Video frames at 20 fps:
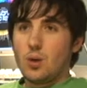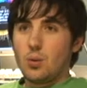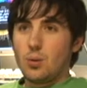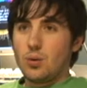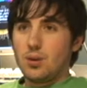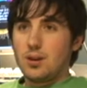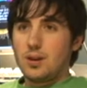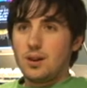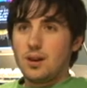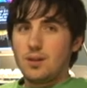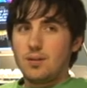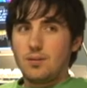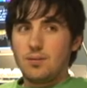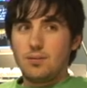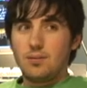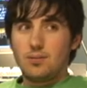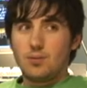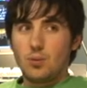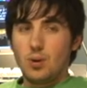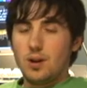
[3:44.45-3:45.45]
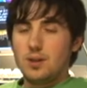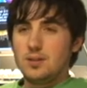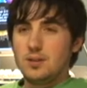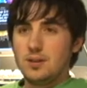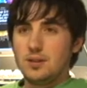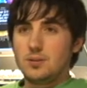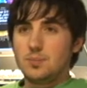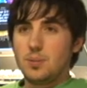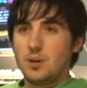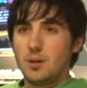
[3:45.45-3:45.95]
really kind of
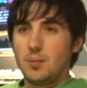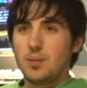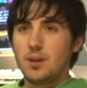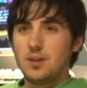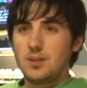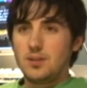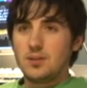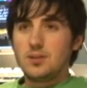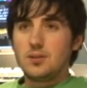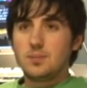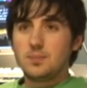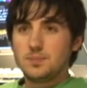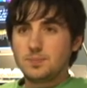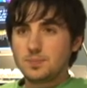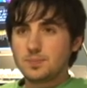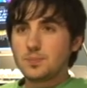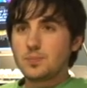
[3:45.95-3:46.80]
crazy experiments.